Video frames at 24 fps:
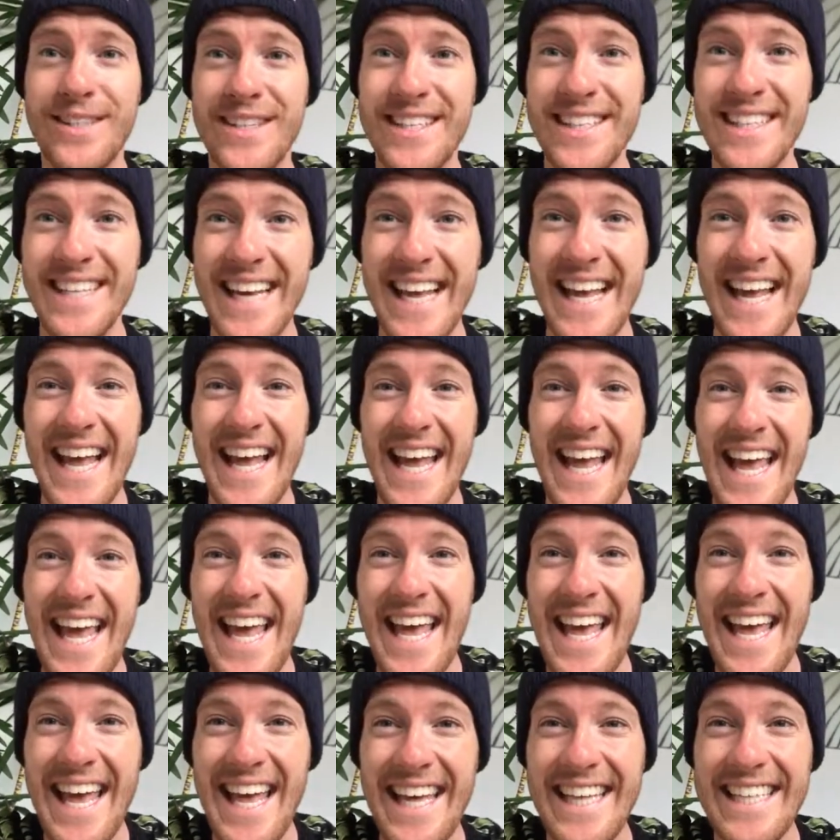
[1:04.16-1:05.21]
on it.
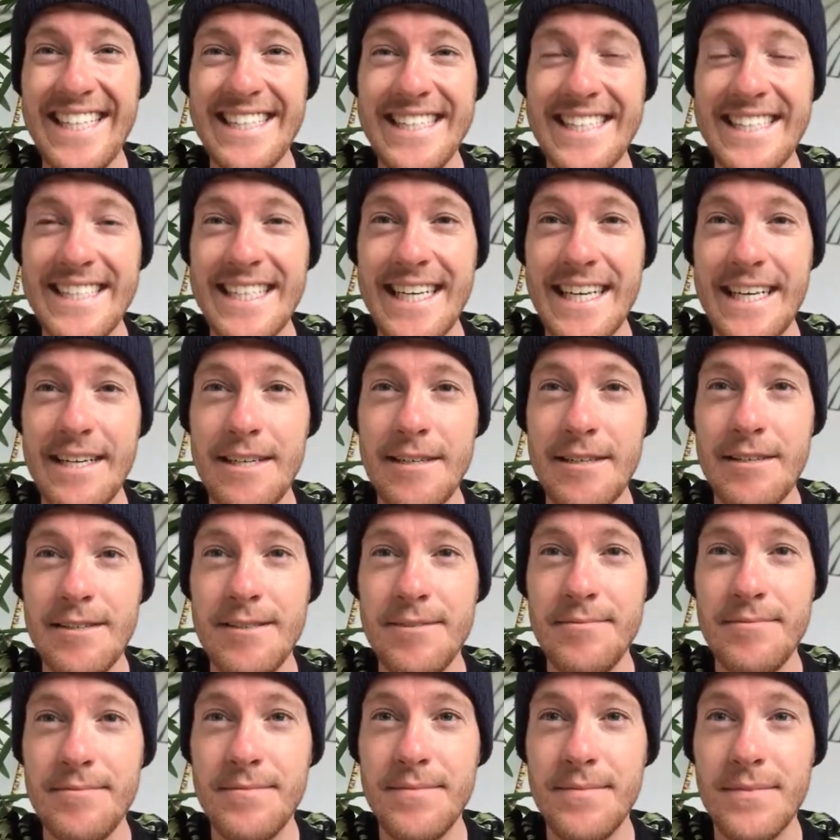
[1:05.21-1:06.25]
And
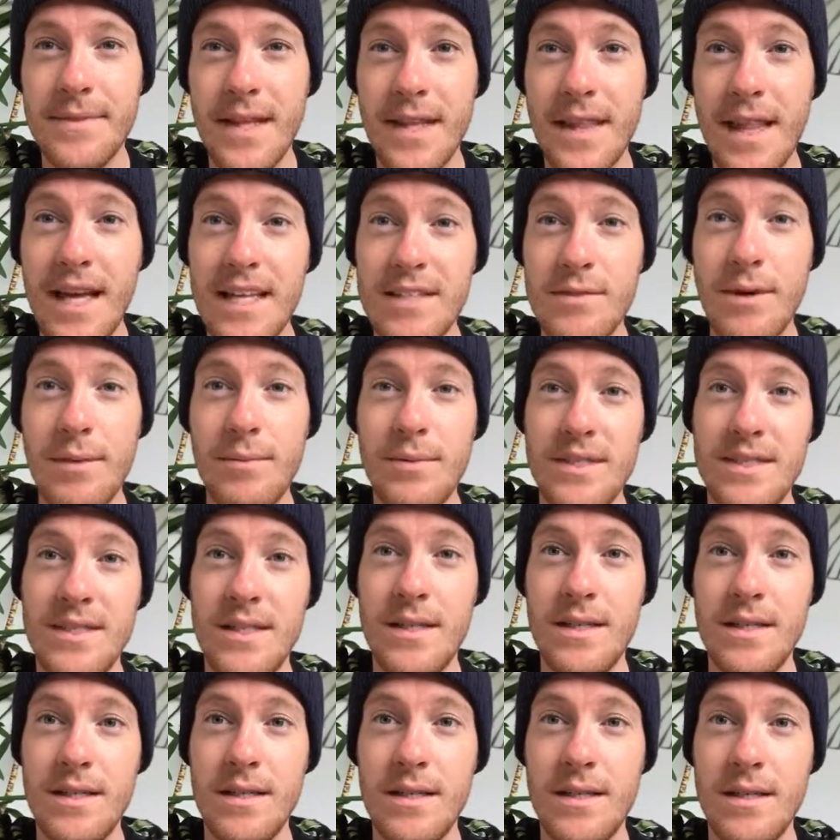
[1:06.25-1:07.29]
the last one was
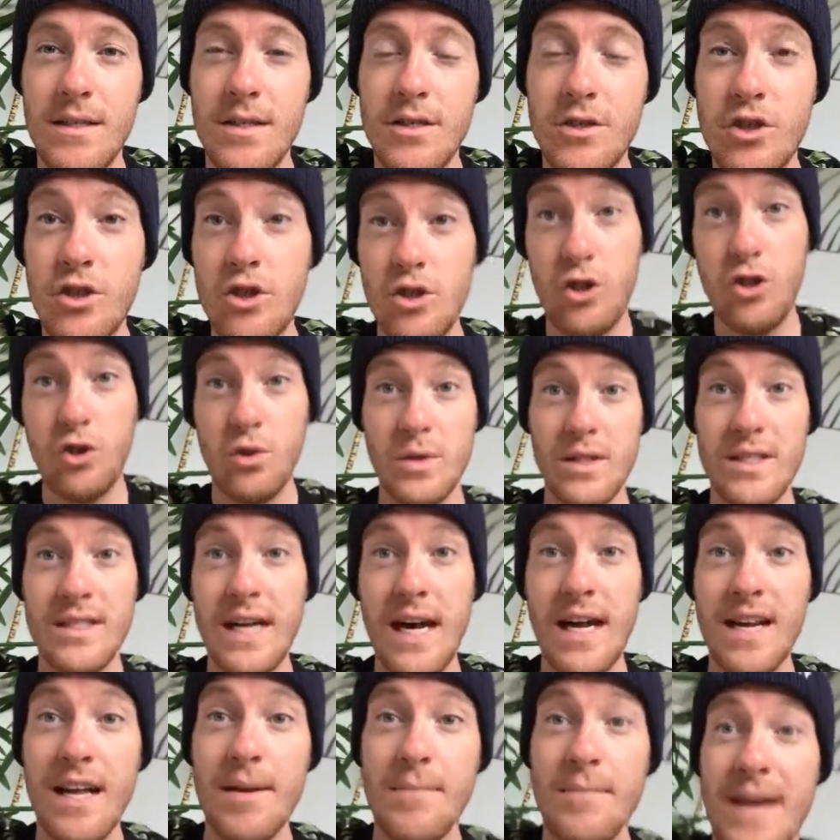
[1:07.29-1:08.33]
to do a
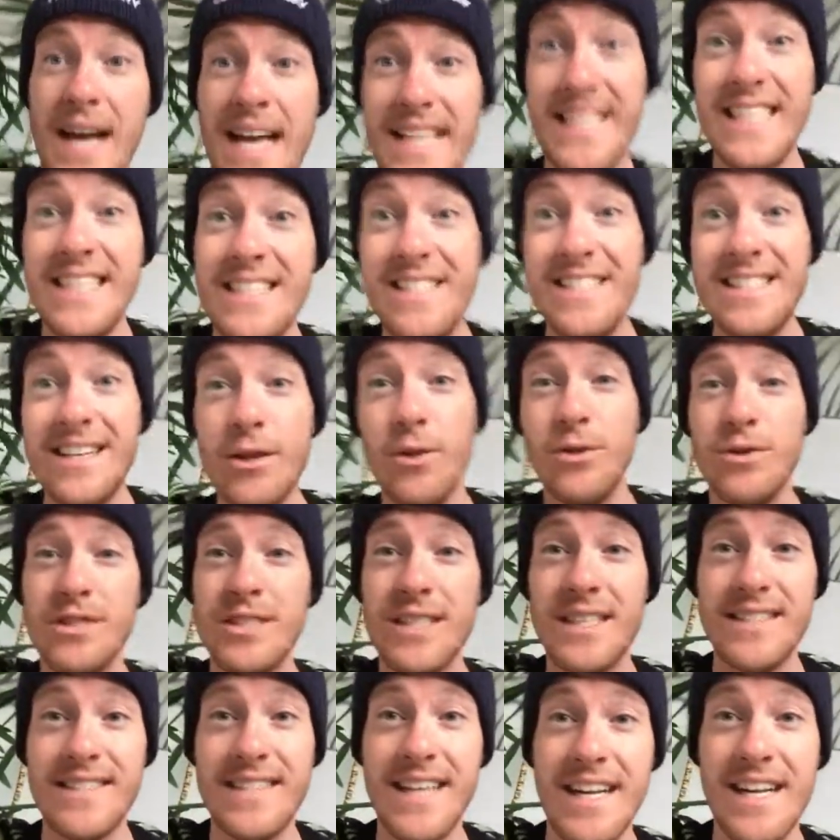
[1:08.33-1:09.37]
startup. I did
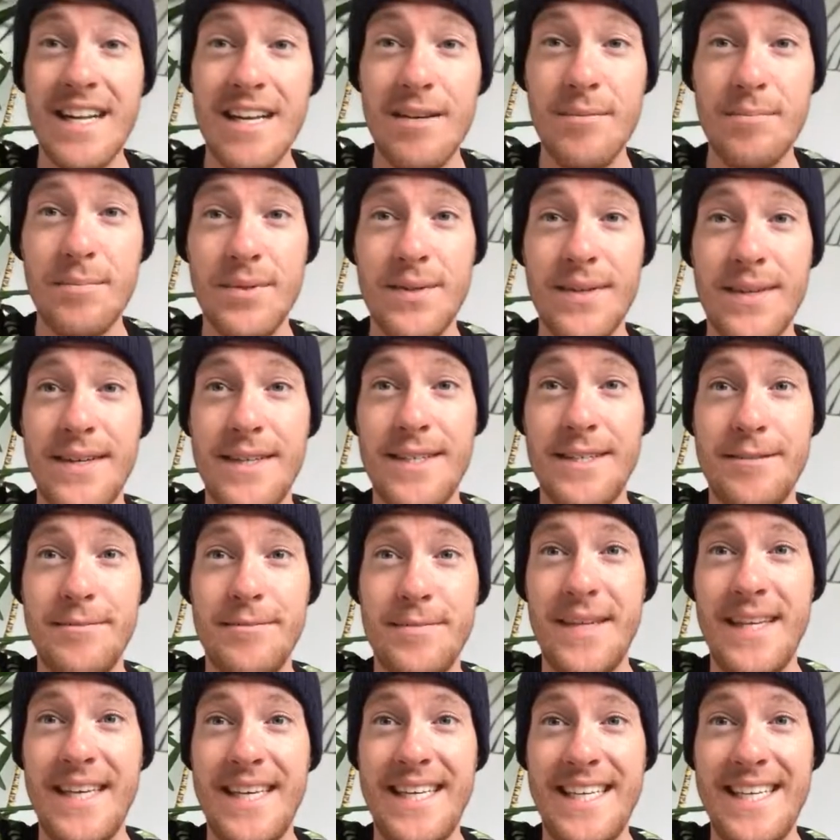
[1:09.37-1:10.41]
launch a startup
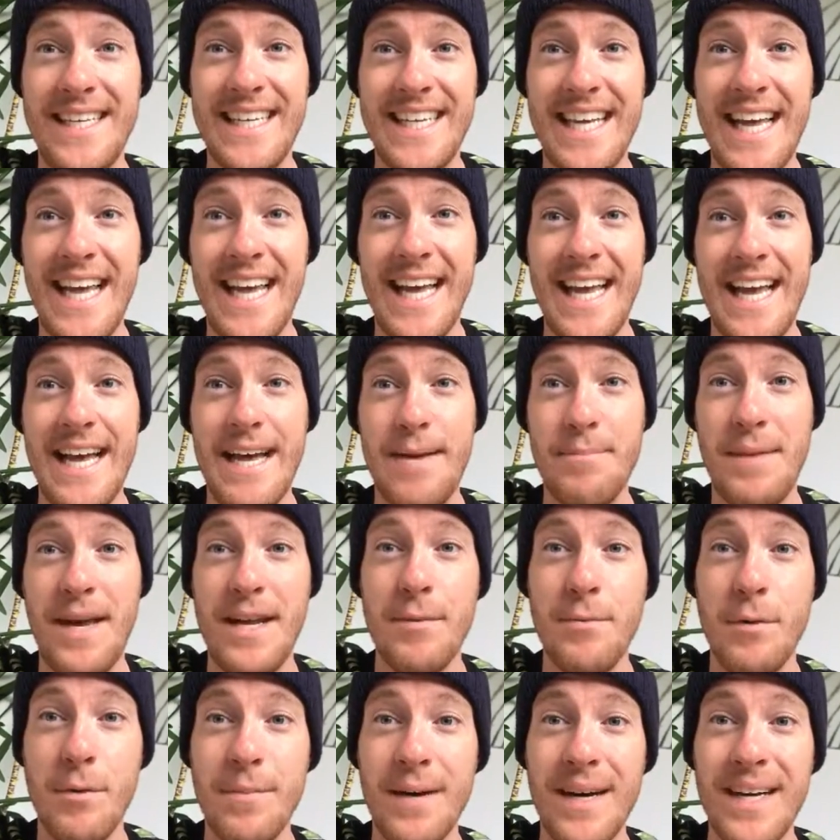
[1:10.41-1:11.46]
in
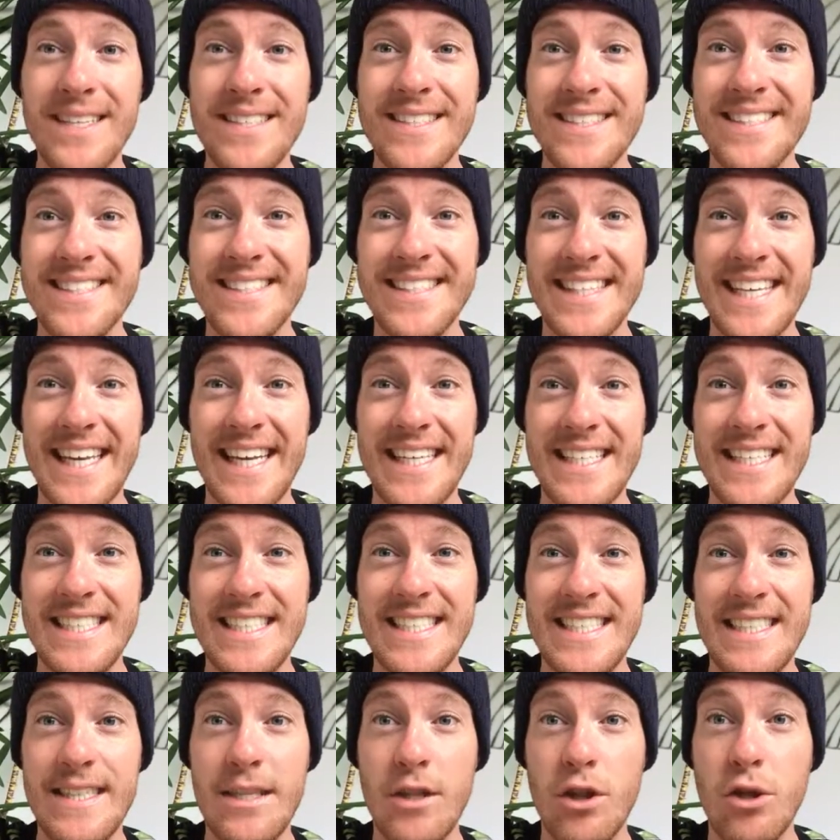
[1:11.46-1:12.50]
Edible Bugs in
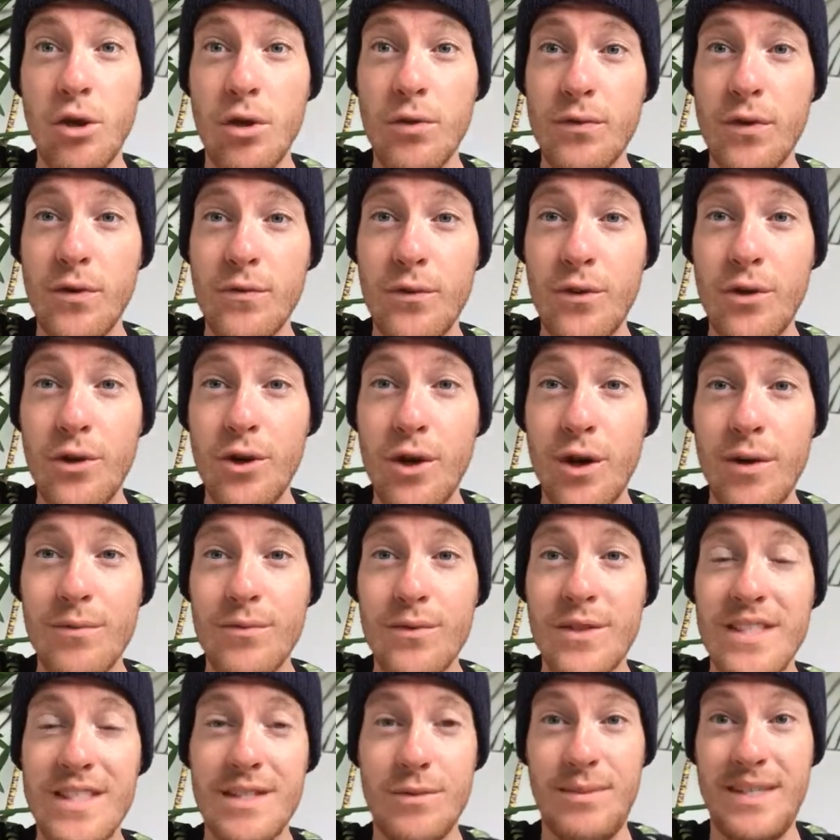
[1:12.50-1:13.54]
the Thought for Food
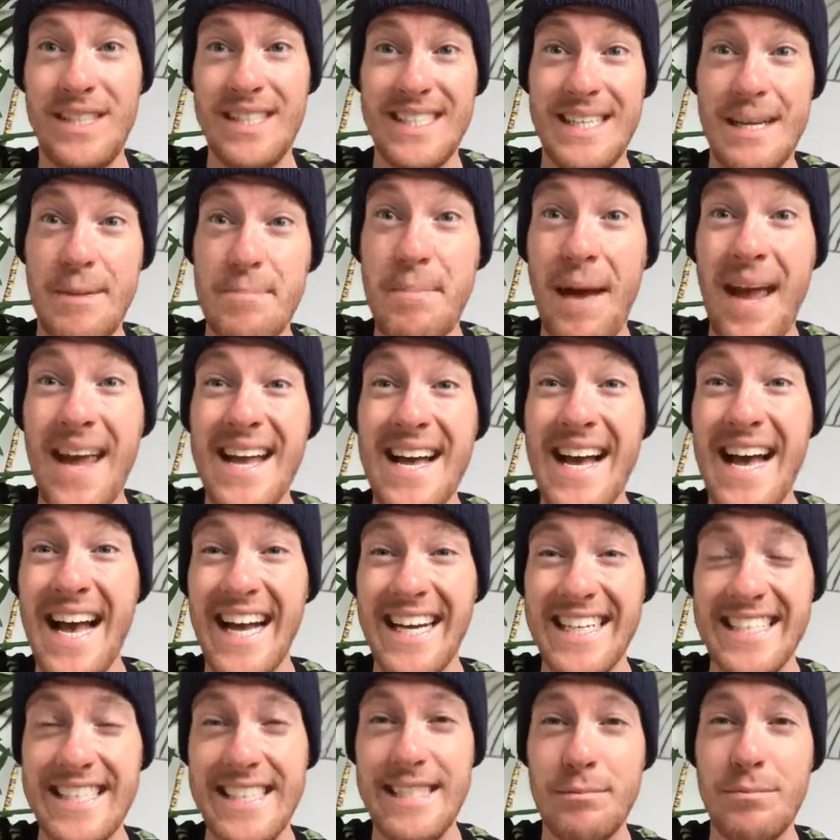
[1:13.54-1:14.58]
conference, which Bayer
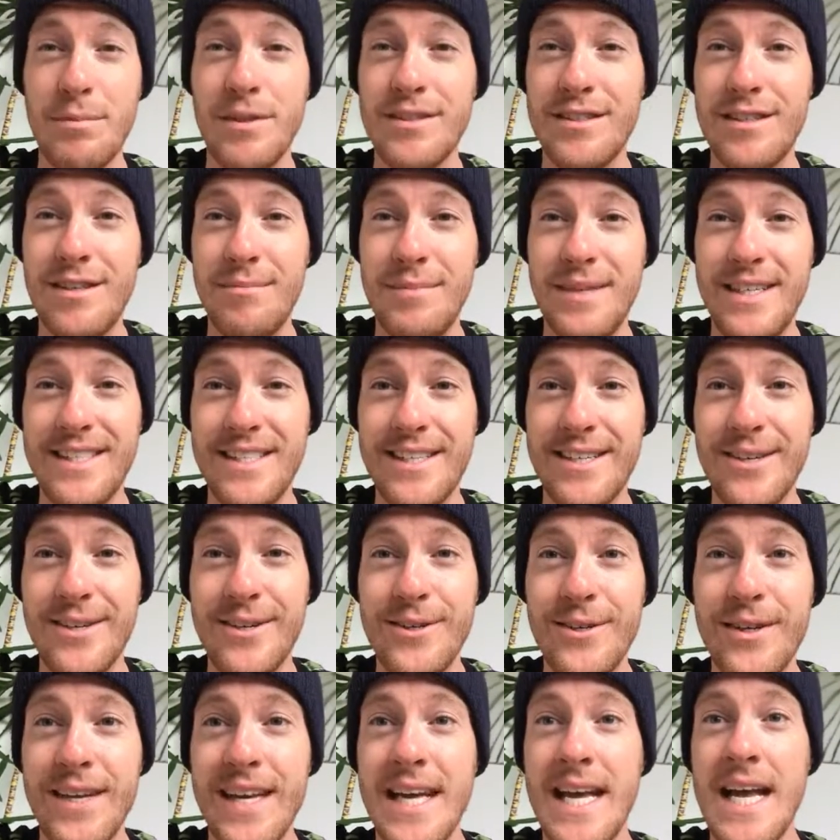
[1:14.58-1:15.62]
actually sponsored me to
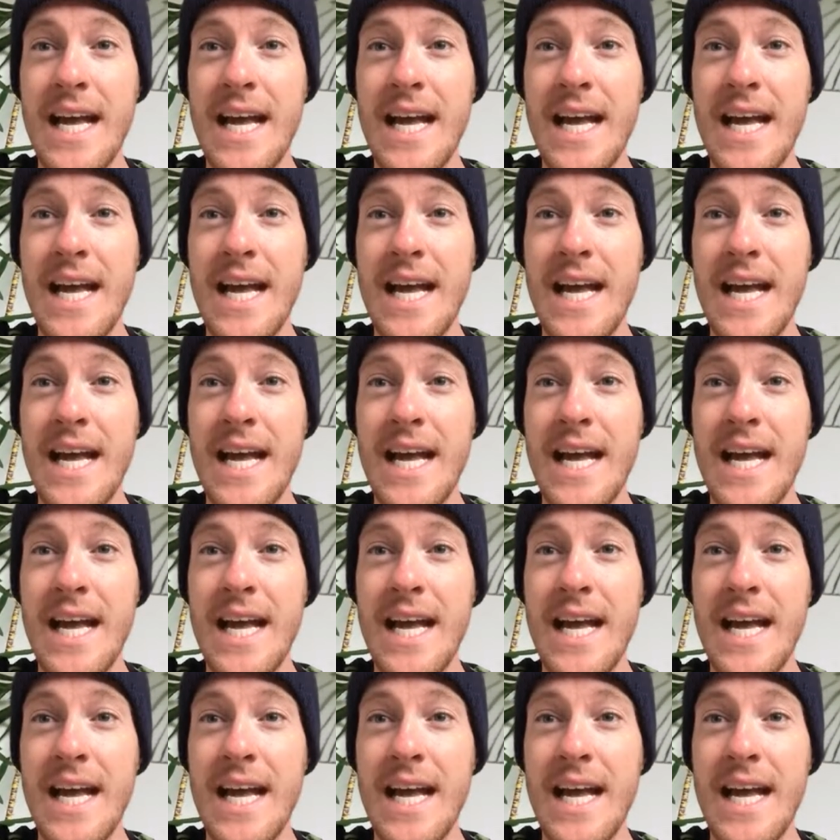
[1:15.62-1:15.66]
go.